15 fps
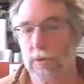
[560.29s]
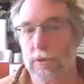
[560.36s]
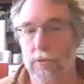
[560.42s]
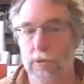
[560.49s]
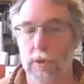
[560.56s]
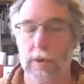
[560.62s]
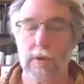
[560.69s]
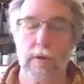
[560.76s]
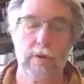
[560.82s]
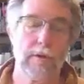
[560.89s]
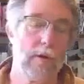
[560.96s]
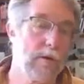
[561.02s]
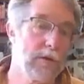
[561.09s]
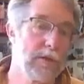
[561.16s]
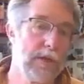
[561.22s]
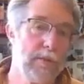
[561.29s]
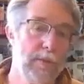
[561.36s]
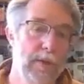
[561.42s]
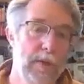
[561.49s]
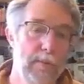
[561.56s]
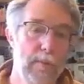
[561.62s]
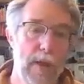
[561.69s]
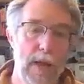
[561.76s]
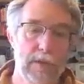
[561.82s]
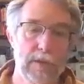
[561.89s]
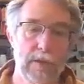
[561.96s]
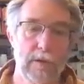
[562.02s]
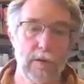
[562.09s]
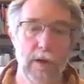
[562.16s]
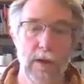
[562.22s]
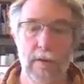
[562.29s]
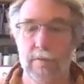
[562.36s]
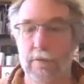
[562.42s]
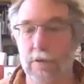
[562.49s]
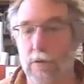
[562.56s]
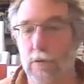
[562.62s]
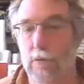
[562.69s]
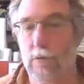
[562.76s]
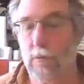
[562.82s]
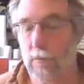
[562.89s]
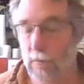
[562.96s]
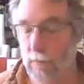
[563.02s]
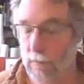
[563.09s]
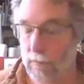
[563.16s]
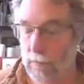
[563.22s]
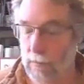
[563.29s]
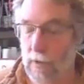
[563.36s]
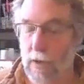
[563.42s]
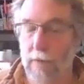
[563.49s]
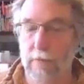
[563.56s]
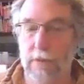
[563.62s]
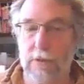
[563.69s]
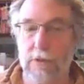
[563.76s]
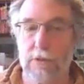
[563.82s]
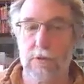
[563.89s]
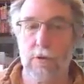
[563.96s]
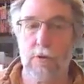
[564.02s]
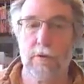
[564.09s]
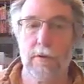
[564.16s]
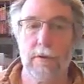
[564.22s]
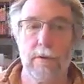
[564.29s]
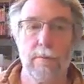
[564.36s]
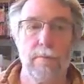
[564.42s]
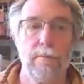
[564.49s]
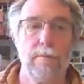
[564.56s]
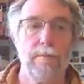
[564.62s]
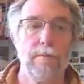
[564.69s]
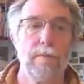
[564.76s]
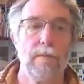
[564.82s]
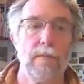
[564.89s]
which is usually called RCP master after you have installed it.